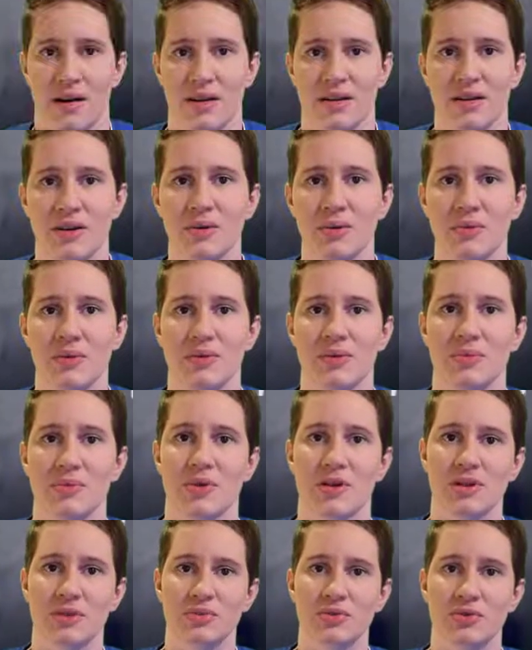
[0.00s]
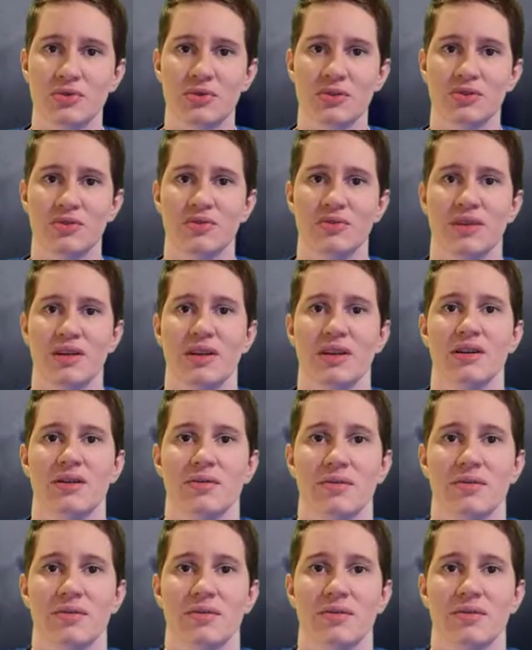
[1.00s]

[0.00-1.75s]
Hello and welcome to a new video.